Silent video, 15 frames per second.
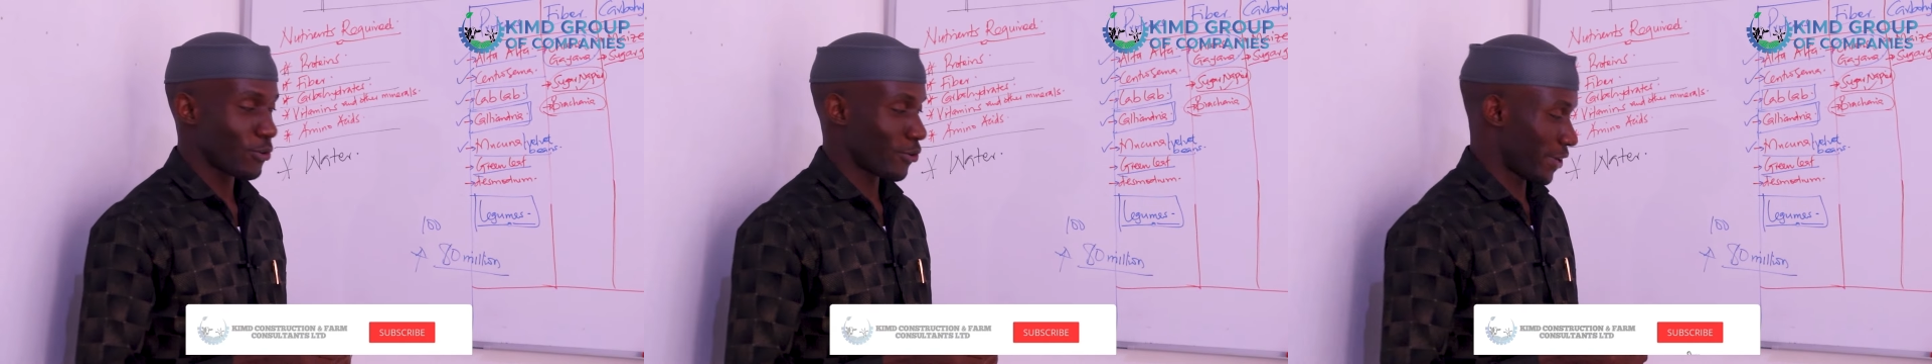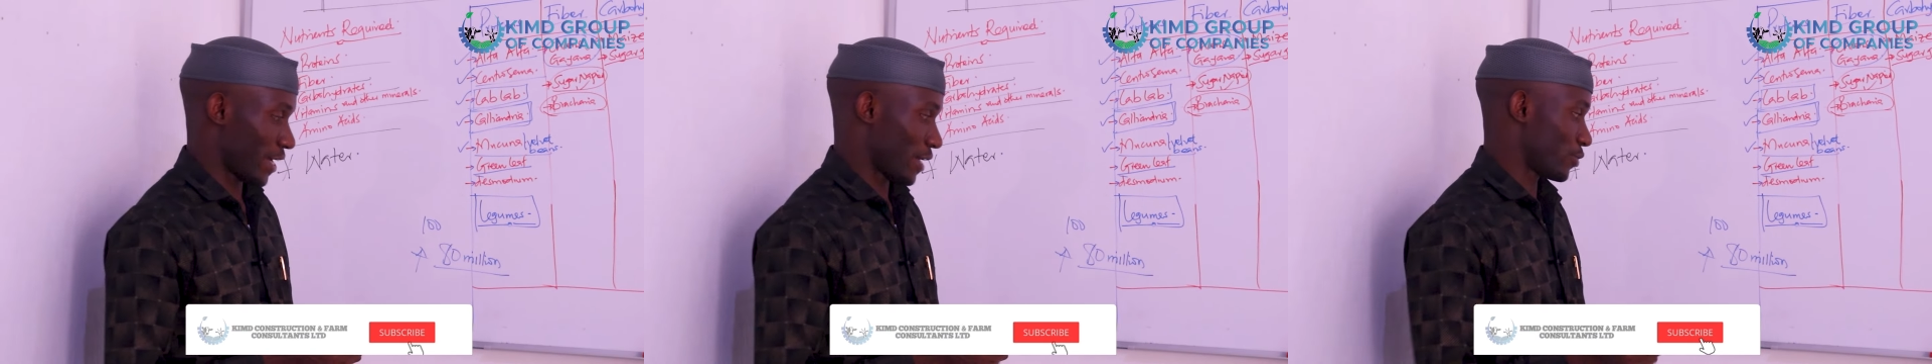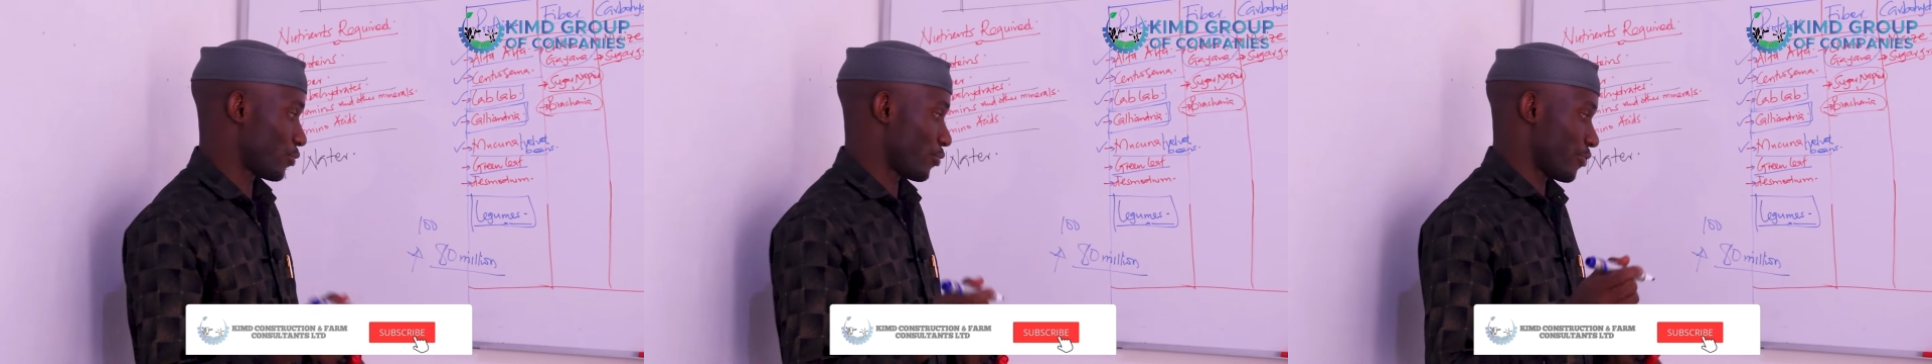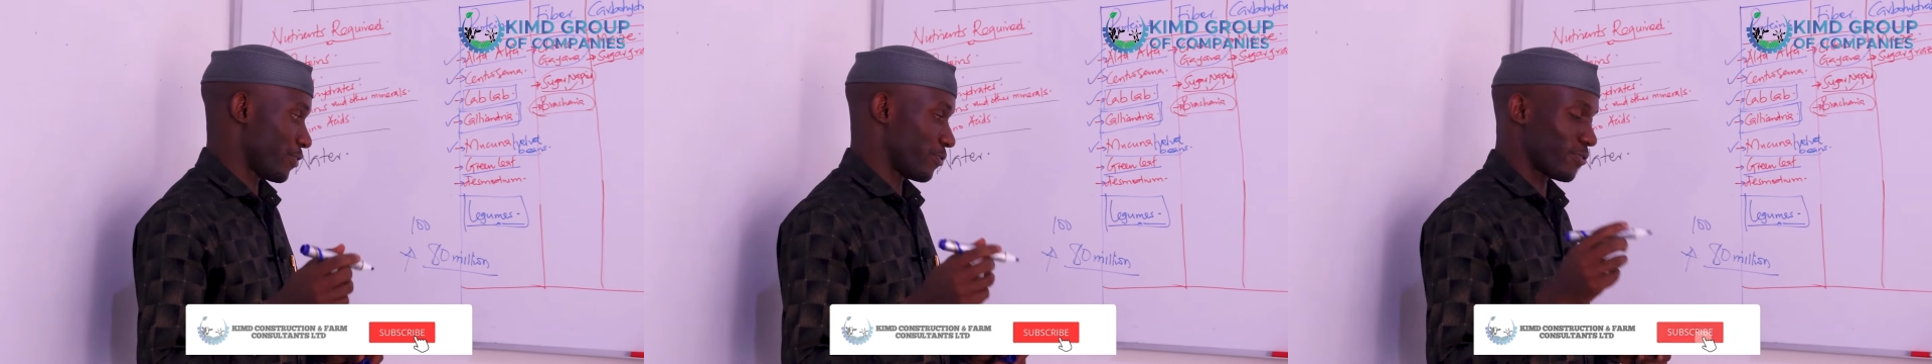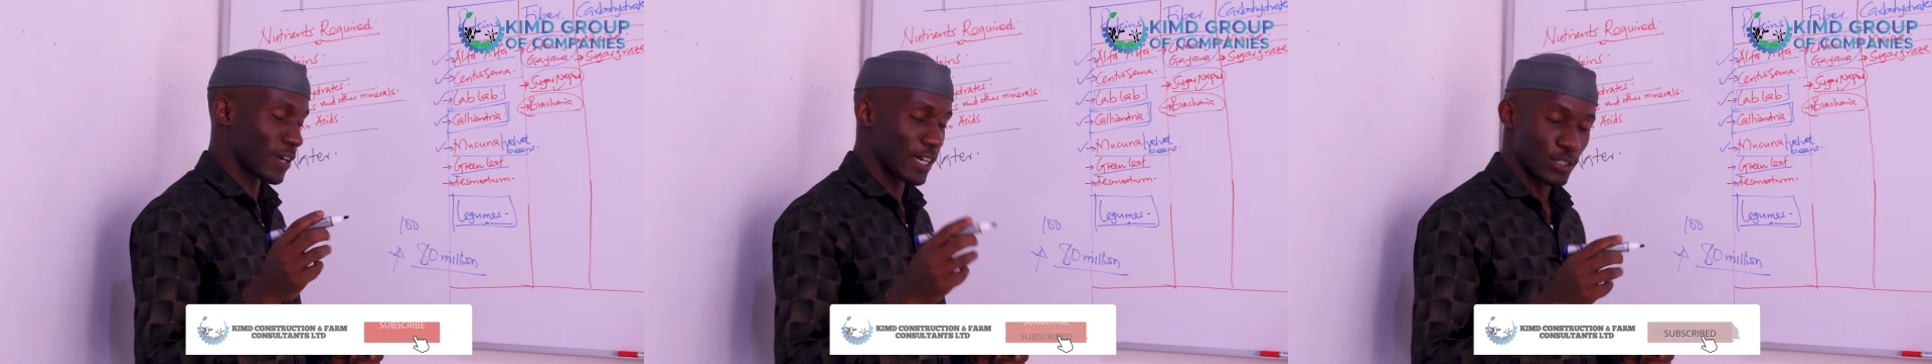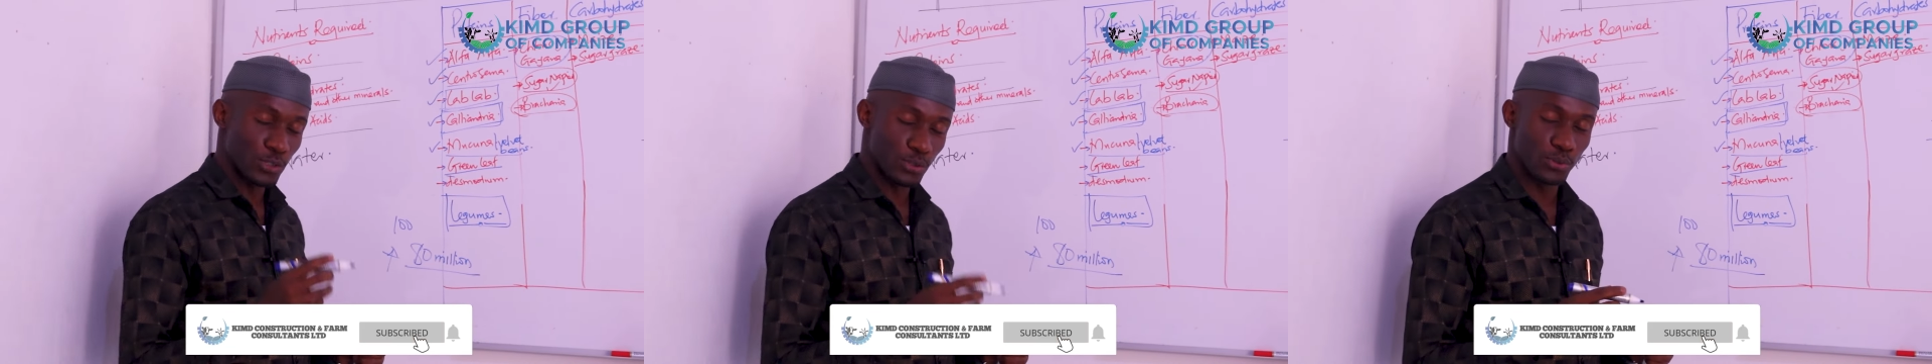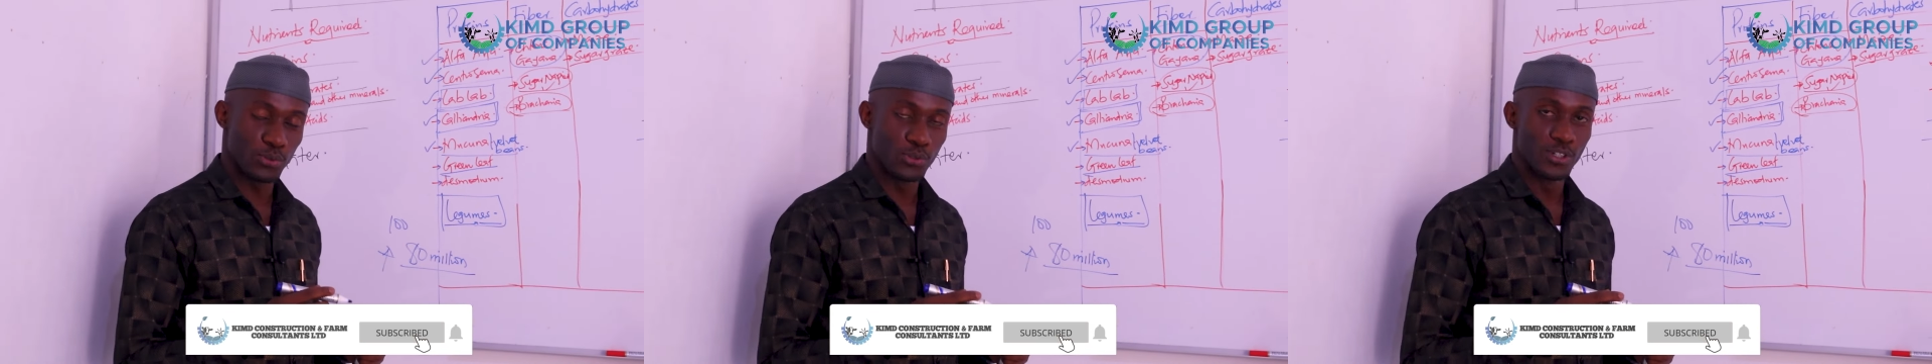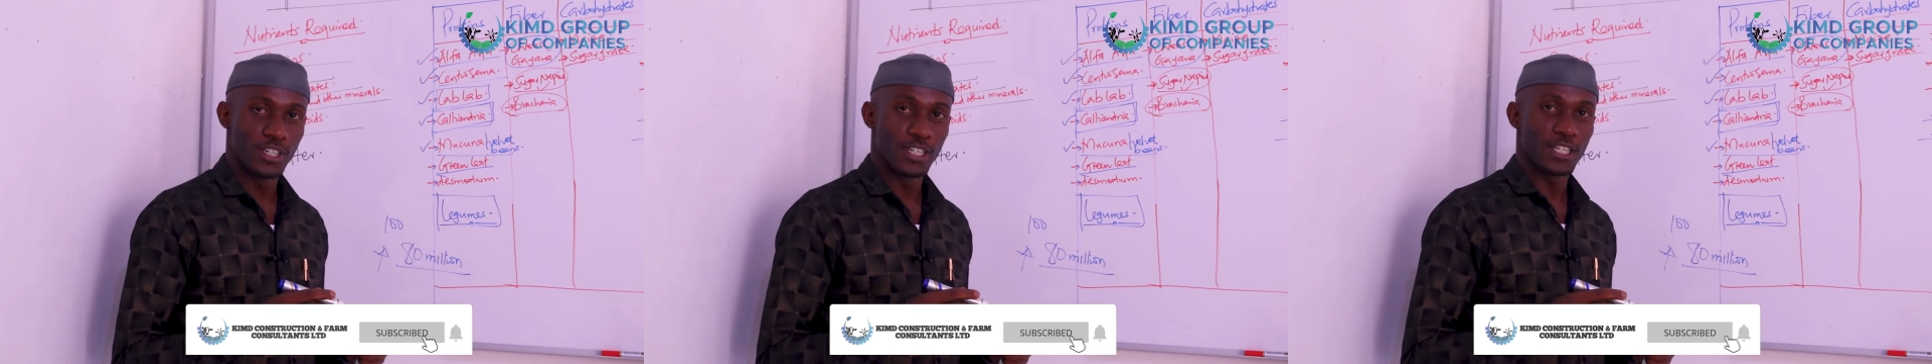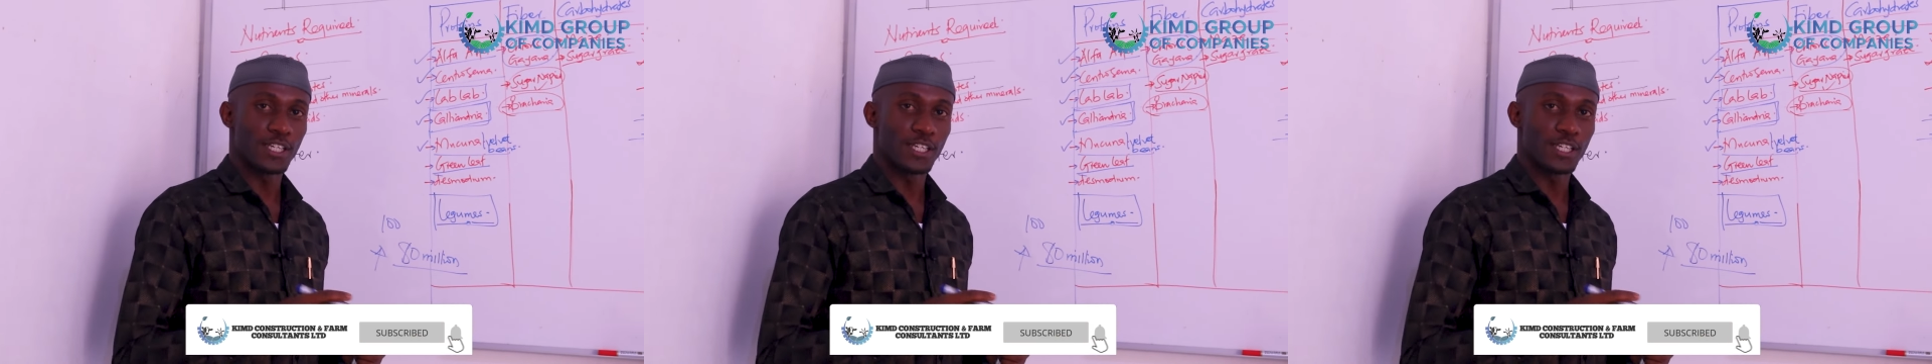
where to refer to